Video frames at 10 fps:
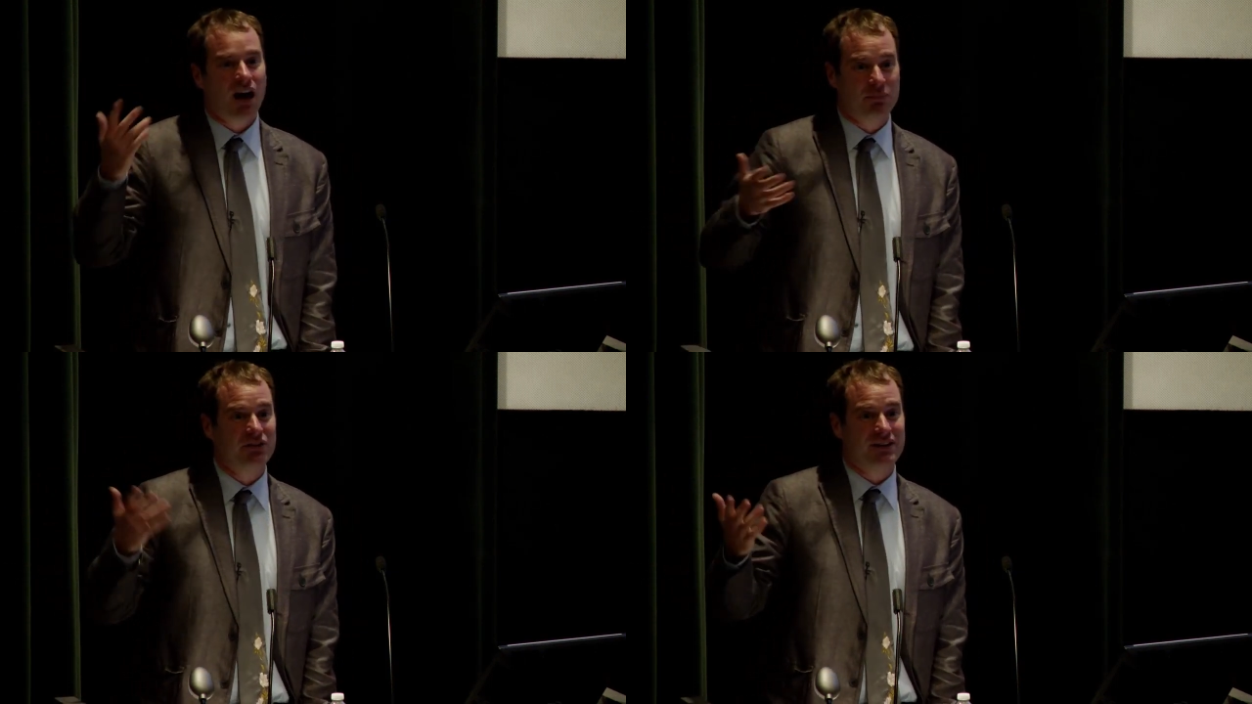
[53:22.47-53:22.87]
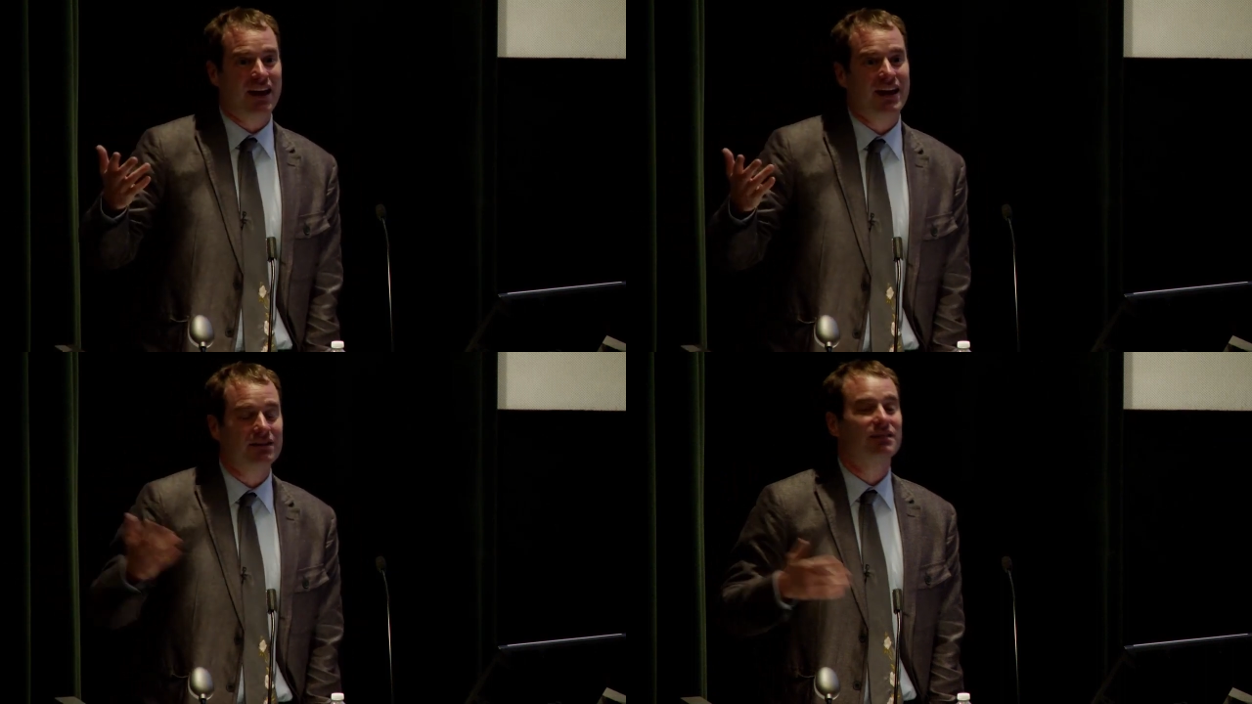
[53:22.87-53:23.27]
up to
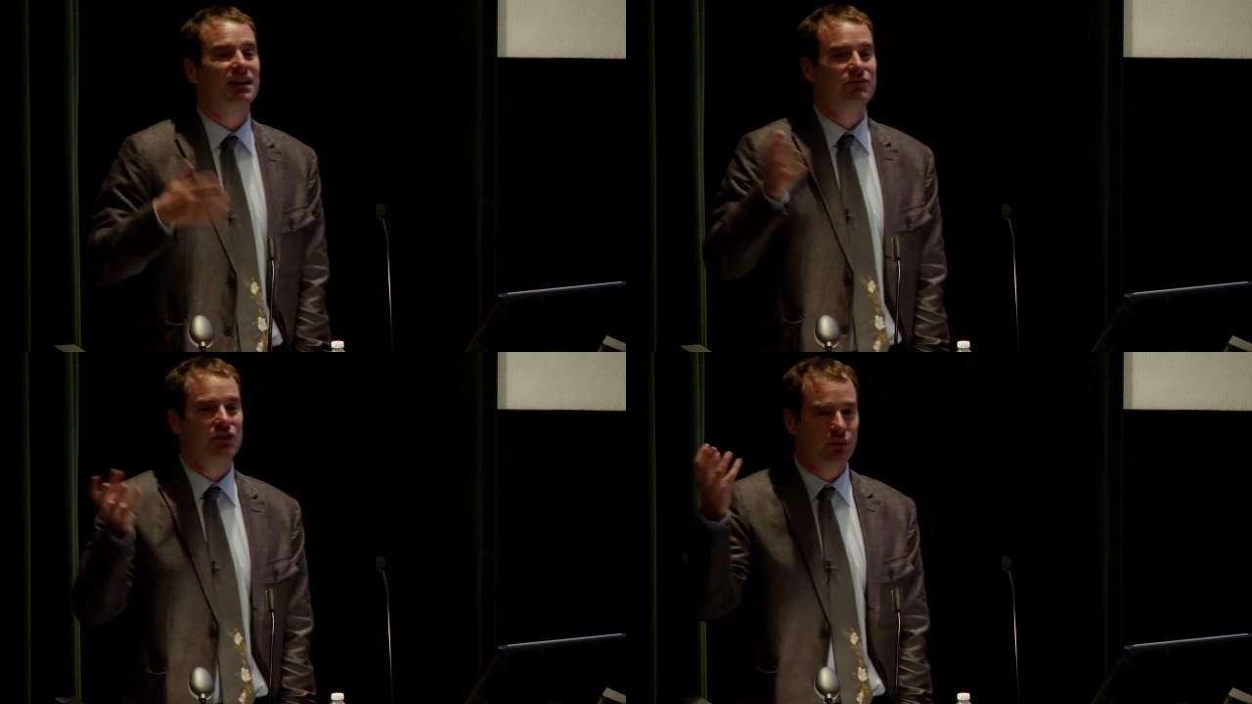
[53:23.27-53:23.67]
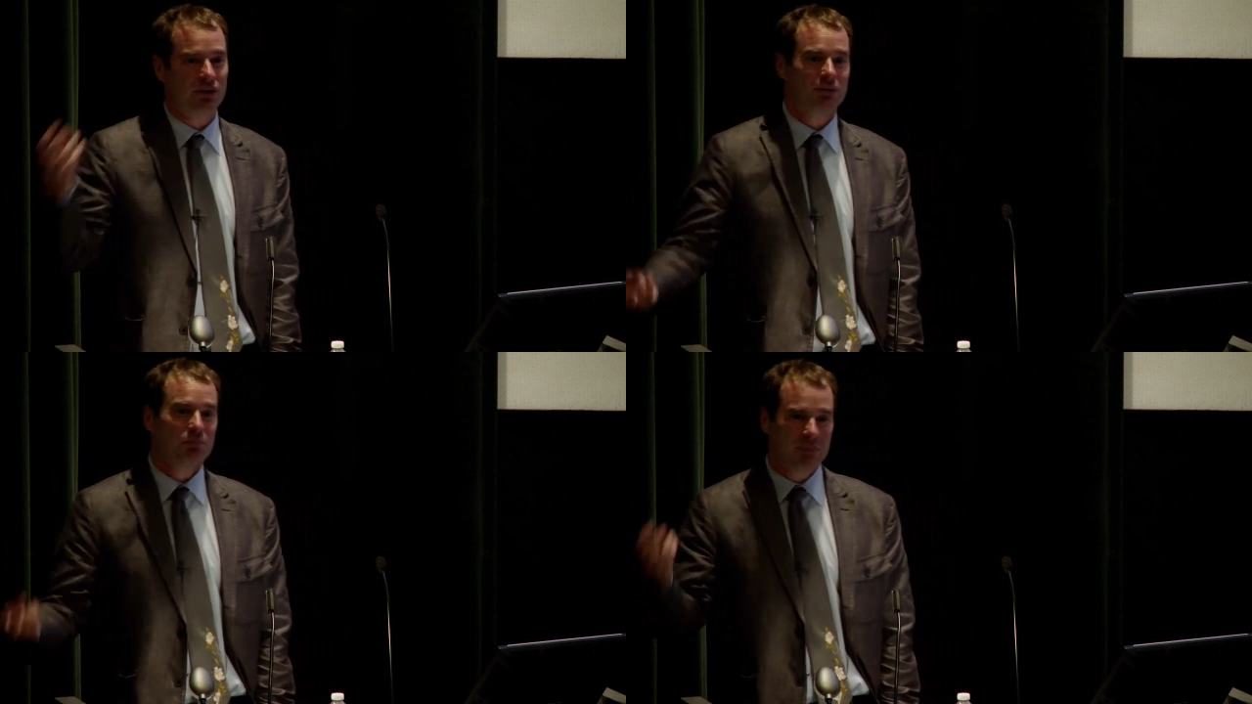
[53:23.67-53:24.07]
date if you
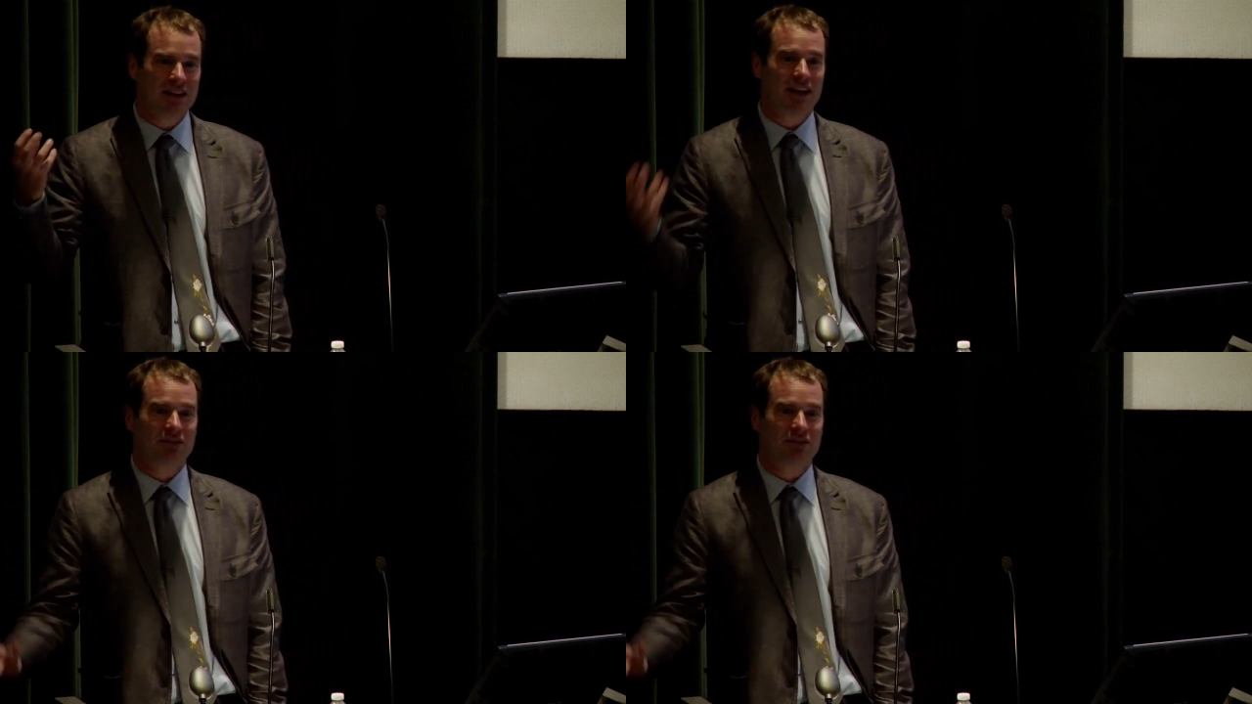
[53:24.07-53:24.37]
were being,